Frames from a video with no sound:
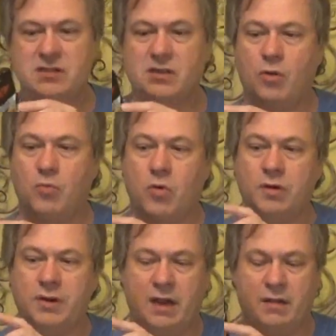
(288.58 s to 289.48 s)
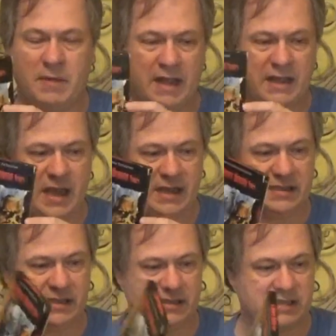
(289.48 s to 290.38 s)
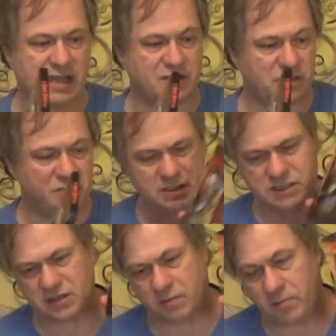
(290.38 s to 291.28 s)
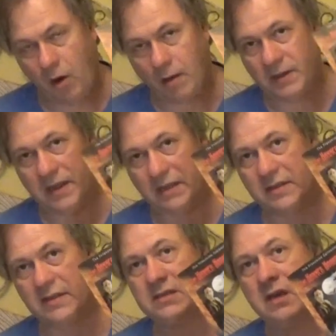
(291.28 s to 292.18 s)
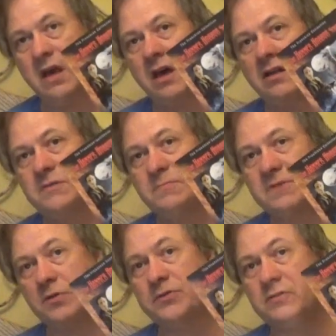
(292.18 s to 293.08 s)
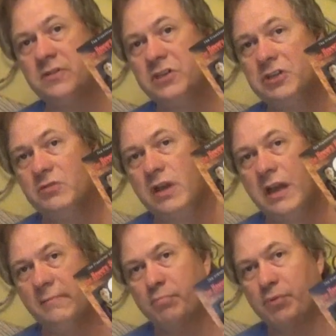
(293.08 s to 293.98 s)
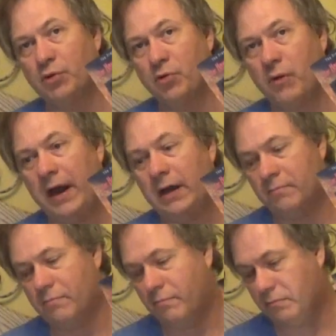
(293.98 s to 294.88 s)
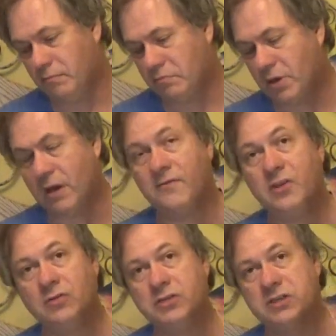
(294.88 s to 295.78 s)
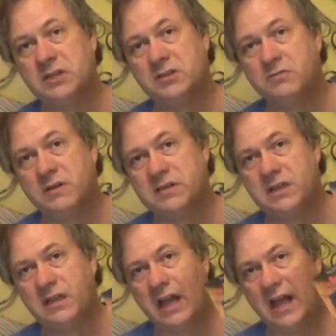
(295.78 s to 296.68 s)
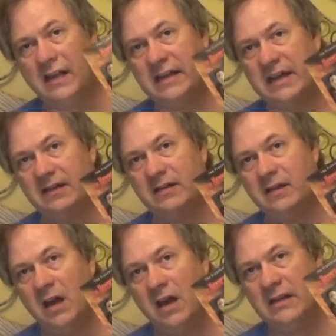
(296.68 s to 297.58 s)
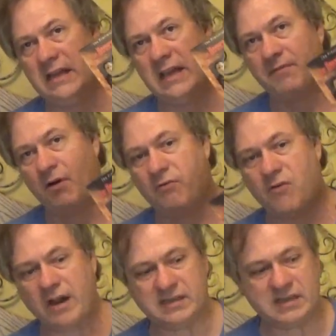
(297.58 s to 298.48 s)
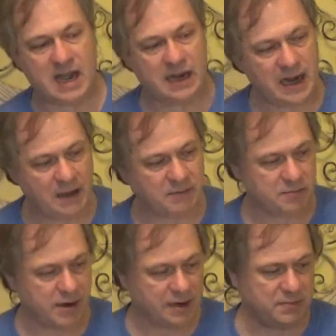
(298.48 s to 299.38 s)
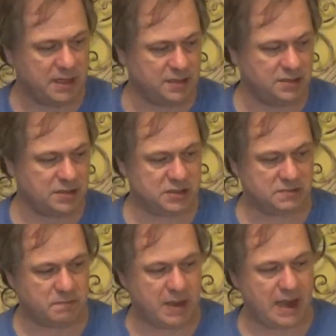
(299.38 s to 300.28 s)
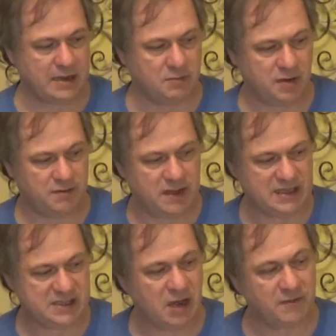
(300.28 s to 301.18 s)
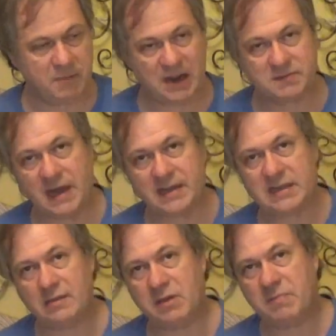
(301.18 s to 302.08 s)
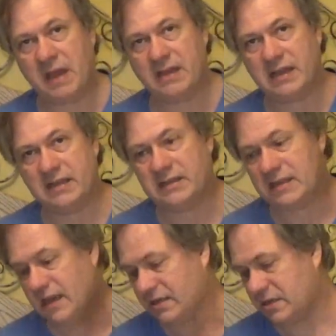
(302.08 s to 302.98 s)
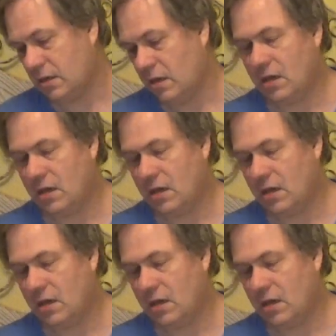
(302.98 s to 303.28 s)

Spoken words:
a little worn there in my case and such. You can still probably get this. This was also issued in Blu-ray, but if you're just interested in getting the Evil of Frankenstein, I would recommend just buying the movie itself, because by the time you pay to get this,